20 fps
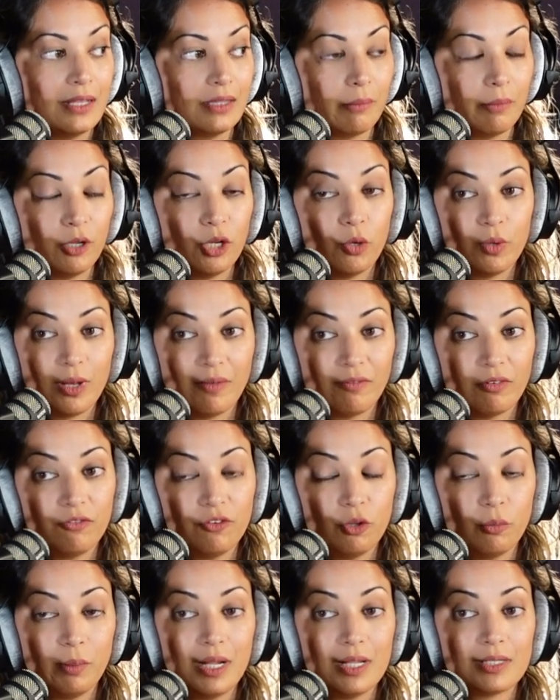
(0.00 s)
let me know when you have a
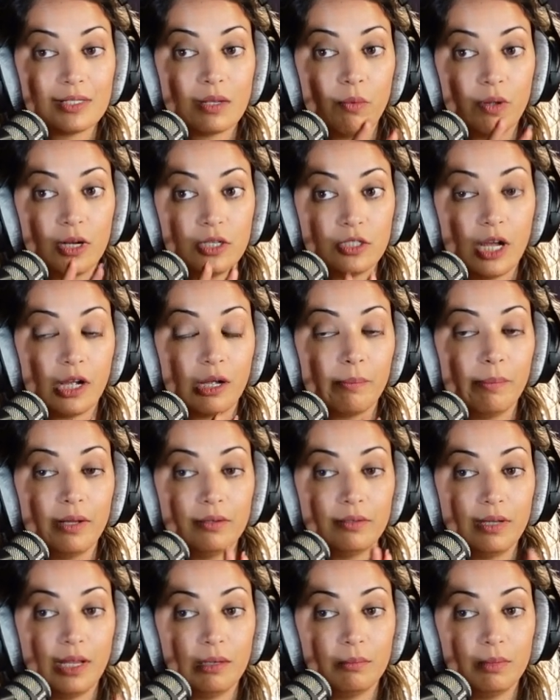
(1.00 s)
few minutes. I want to talk
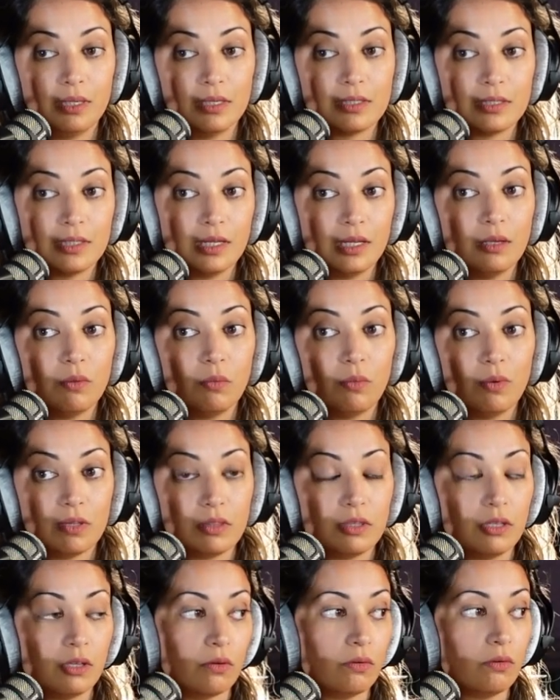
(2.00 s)
about ABC
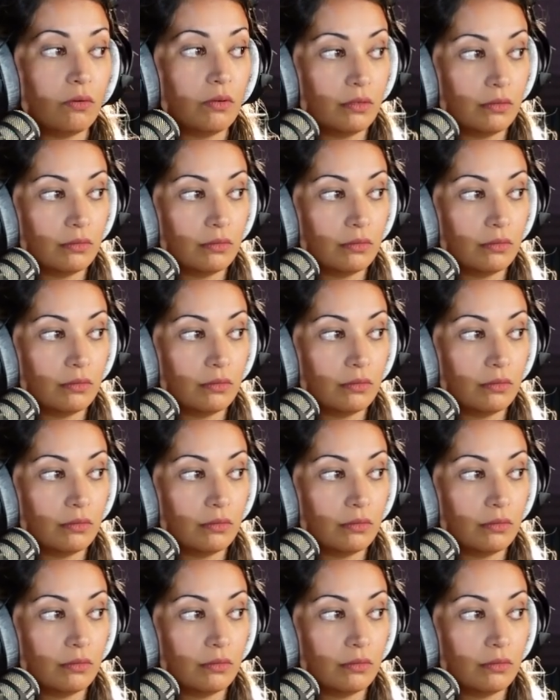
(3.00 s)
with you.